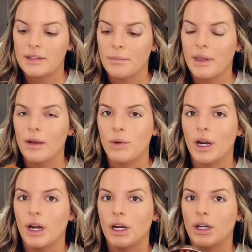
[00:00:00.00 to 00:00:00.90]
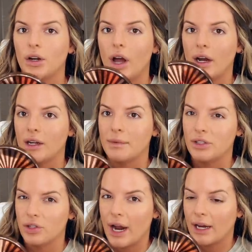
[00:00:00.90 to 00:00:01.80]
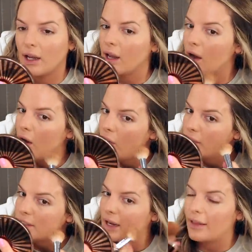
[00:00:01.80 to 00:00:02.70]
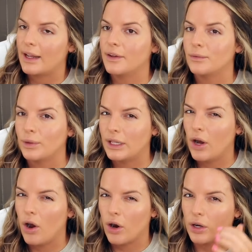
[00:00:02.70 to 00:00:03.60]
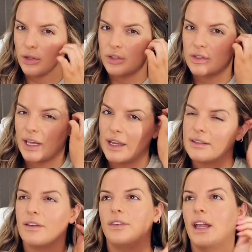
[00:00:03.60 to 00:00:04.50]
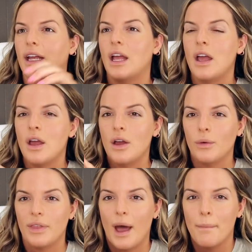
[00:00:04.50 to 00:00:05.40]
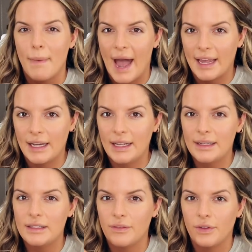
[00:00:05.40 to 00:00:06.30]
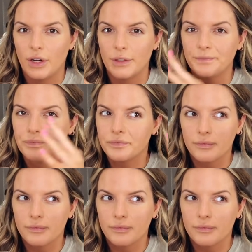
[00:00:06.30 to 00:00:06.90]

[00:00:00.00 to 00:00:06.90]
something where you're not going to be dragging it all the time, like really hard on your skin because I feel like with how matte it is, if you're